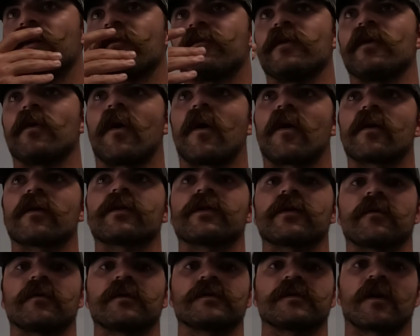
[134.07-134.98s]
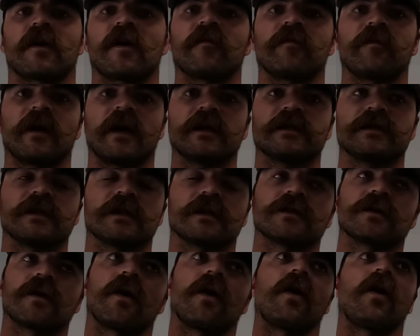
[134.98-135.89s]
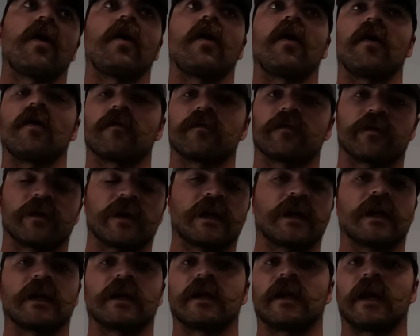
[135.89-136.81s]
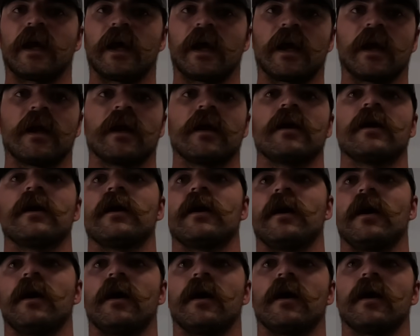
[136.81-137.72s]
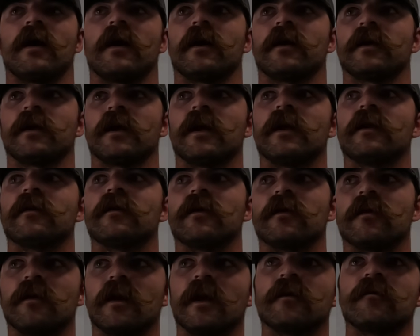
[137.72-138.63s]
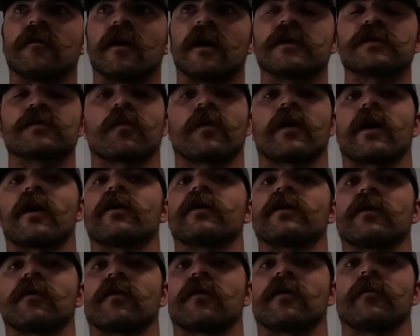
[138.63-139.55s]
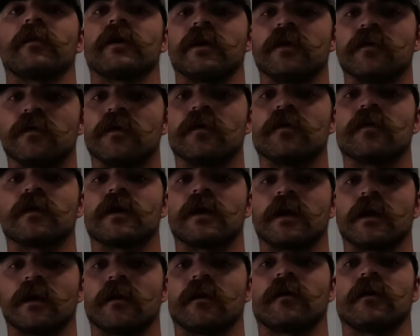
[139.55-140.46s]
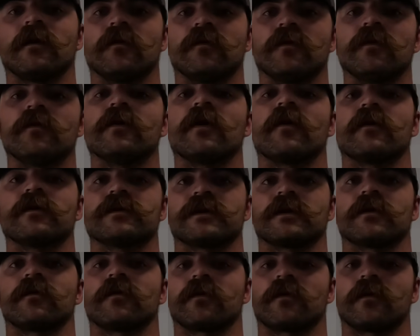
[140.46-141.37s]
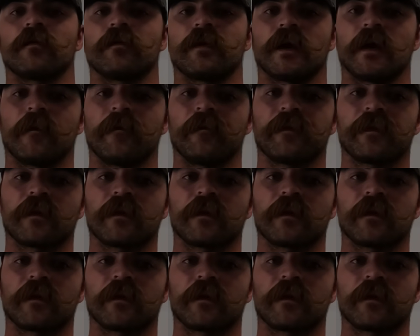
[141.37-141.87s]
if you are throwing soft plastics all freaking day, it does wear on you a little bit. You do notice it a little bit.